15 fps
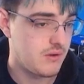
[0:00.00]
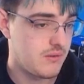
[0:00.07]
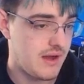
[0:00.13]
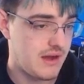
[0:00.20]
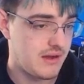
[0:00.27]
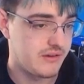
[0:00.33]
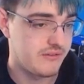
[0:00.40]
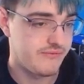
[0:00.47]

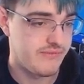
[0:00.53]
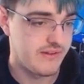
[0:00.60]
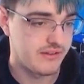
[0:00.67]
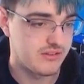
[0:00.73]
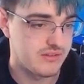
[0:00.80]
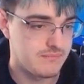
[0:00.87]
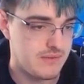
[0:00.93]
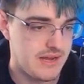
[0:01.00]
how to fix
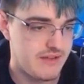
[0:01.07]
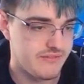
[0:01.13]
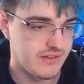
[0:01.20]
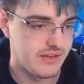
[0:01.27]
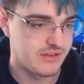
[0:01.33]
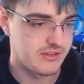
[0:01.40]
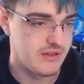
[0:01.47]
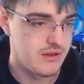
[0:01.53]
the buy
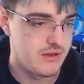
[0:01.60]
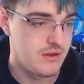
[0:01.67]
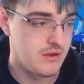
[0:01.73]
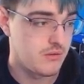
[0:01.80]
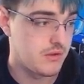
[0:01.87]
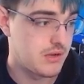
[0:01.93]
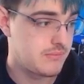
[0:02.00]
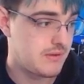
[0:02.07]
event?
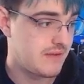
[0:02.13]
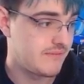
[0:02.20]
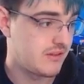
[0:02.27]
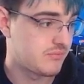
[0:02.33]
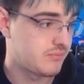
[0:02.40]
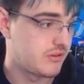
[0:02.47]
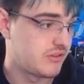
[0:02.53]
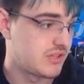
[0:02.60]
Well, the buy event is
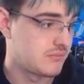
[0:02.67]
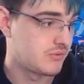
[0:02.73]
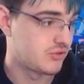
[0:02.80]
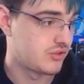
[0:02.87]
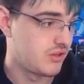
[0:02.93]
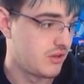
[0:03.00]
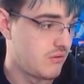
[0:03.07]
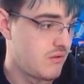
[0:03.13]
pretty simple,
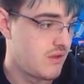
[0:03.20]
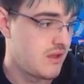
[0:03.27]
too.